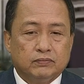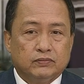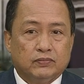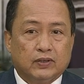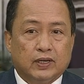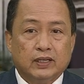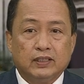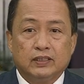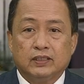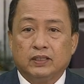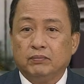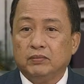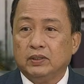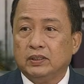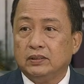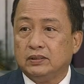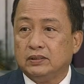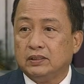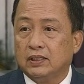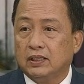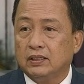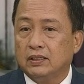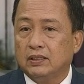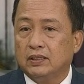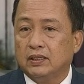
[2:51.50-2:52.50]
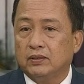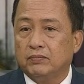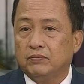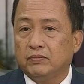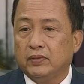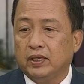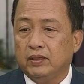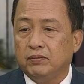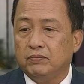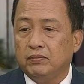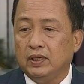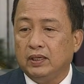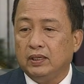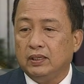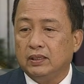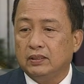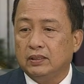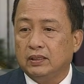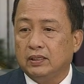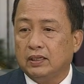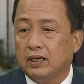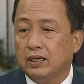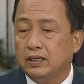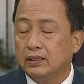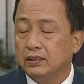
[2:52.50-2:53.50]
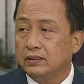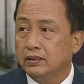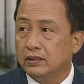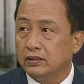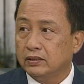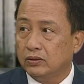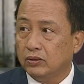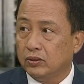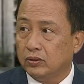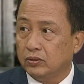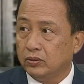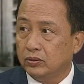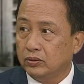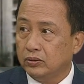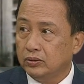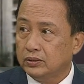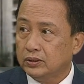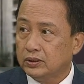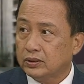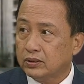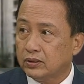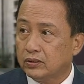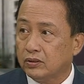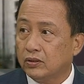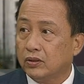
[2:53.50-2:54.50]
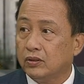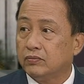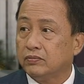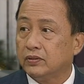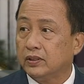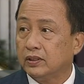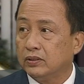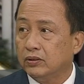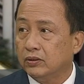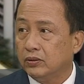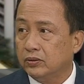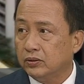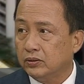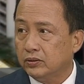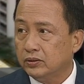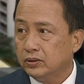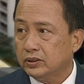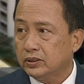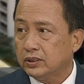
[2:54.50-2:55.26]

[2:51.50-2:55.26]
vitamin dyan that maybe they're underdosed or overdosed.